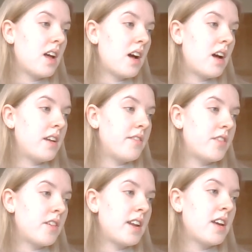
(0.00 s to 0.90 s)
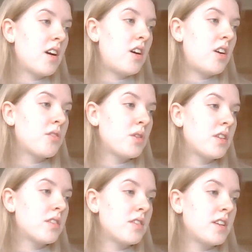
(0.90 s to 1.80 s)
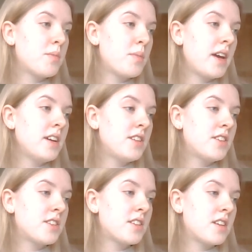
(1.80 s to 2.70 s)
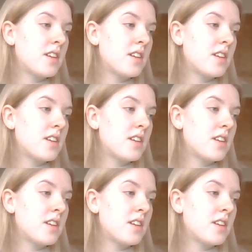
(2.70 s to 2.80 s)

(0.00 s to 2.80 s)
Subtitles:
And if there are any hard words on this page?